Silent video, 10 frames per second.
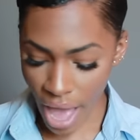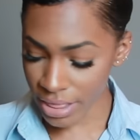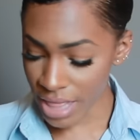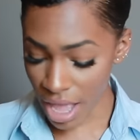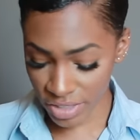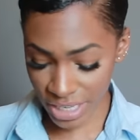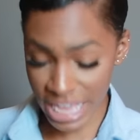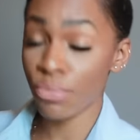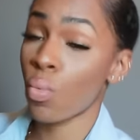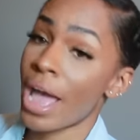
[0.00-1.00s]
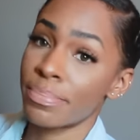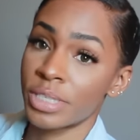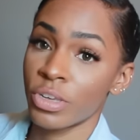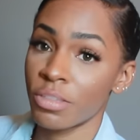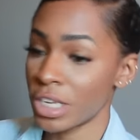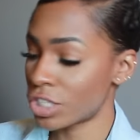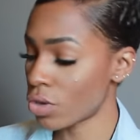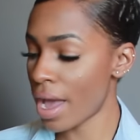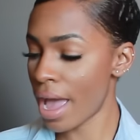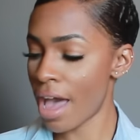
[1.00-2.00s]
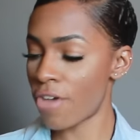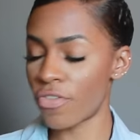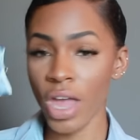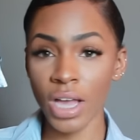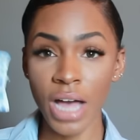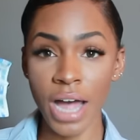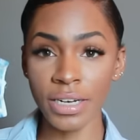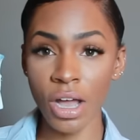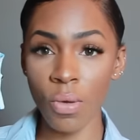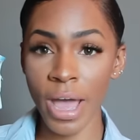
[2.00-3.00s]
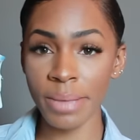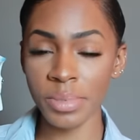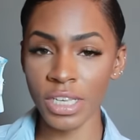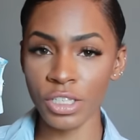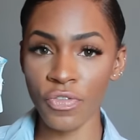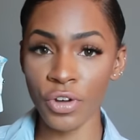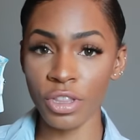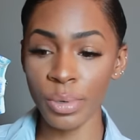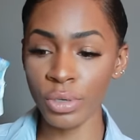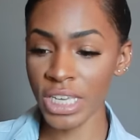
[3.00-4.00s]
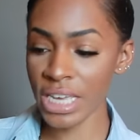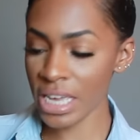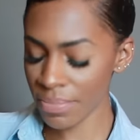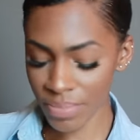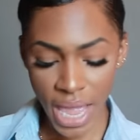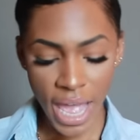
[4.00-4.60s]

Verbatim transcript: I love to keep wipes with me so I have cottonelle wipes these are for the booty